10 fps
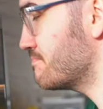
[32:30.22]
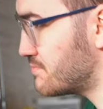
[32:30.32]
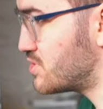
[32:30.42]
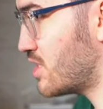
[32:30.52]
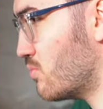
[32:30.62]

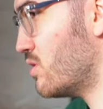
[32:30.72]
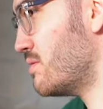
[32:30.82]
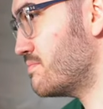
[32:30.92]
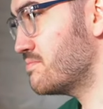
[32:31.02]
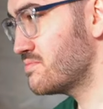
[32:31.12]

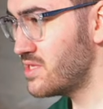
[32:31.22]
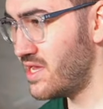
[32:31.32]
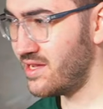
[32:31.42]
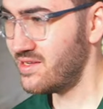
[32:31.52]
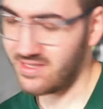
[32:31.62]
Somewhat,
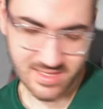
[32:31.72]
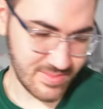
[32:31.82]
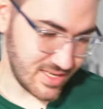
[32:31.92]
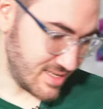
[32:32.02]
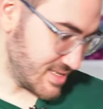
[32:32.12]
yeah. I mean,